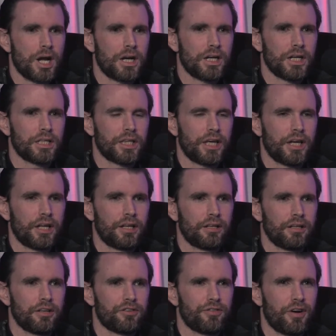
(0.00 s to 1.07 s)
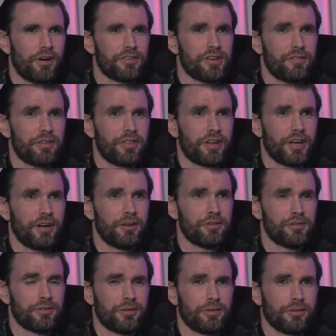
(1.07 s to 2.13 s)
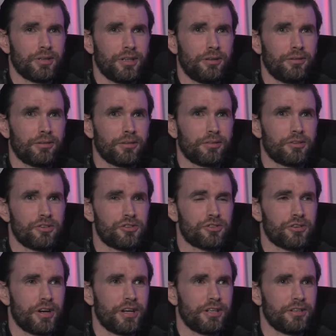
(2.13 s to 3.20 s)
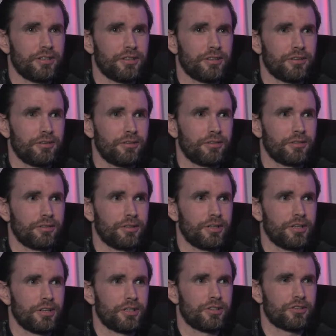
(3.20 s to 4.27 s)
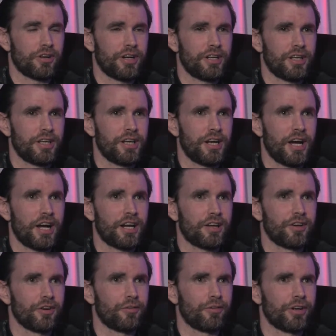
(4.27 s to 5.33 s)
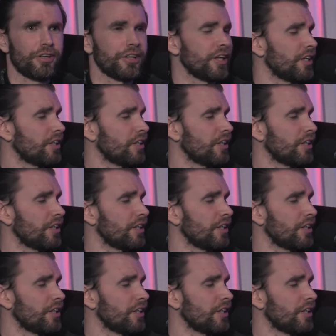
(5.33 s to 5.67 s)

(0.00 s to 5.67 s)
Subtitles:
And then as far as everything else, well, I'm just trying to get out of here, really.